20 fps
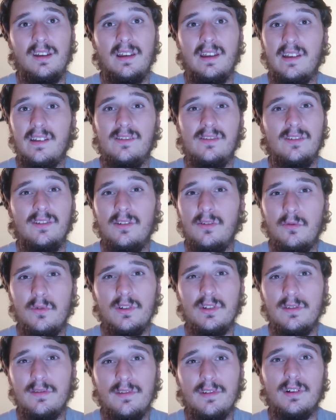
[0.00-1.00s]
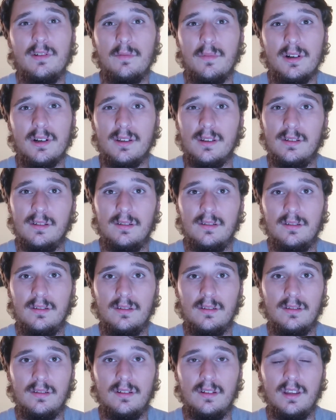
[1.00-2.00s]
is they're going to want you for your money.
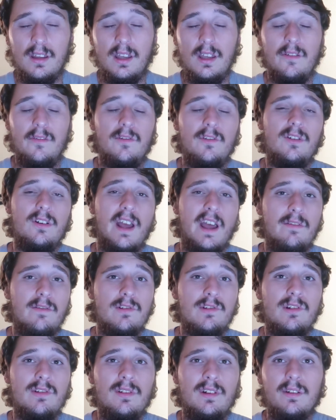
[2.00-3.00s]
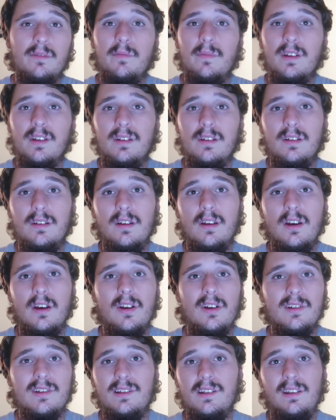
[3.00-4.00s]
If you're an average Joe like me,
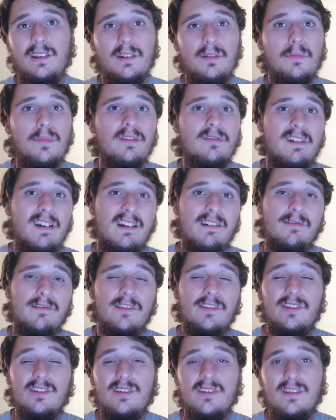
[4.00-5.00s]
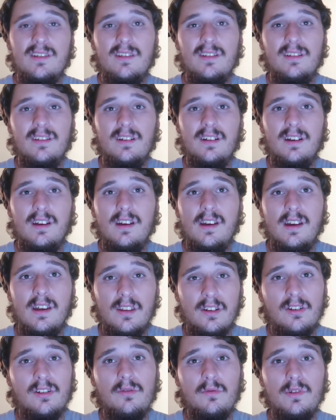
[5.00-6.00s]
slightly above average,
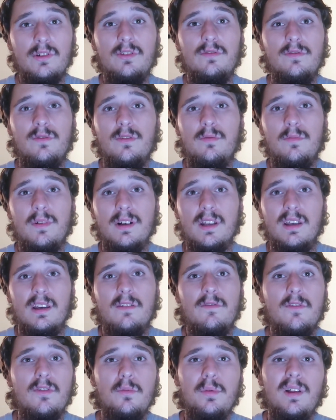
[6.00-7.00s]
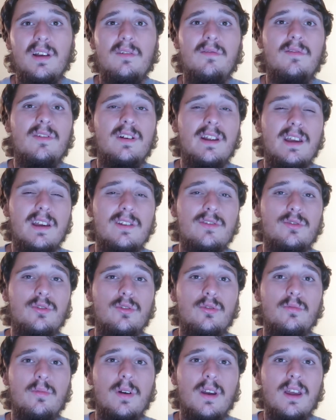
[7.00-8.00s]
they're going to want you for your money. If you're playing for an age
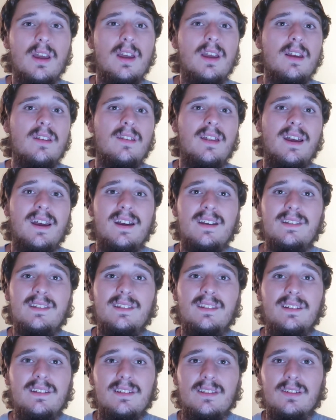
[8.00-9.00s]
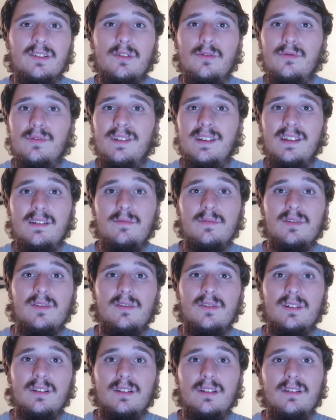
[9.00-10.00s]
group that has at least 2 teams
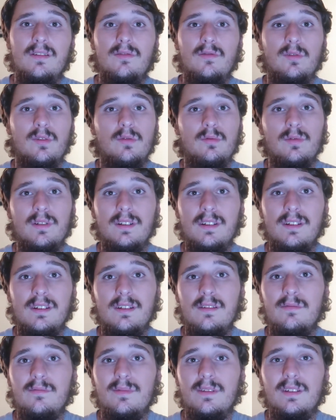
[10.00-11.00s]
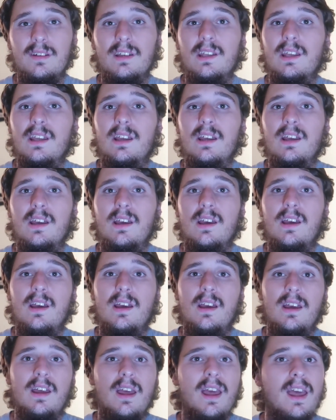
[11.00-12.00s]
on it or 3 teams,
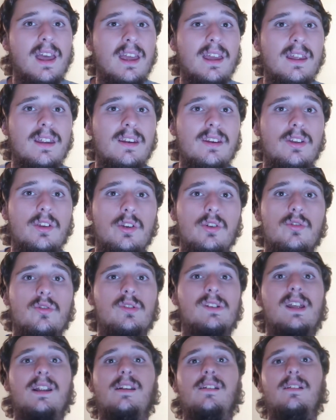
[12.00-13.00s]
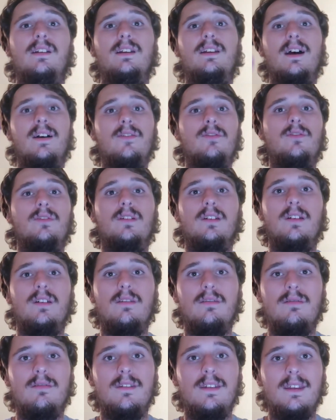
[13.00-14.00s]
and you're technically not on
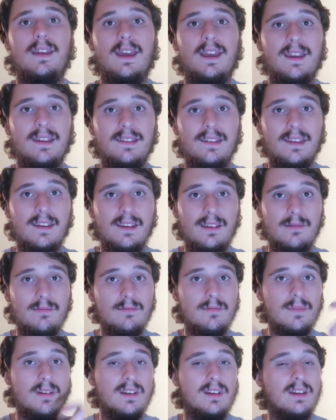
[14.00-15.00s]
the A team,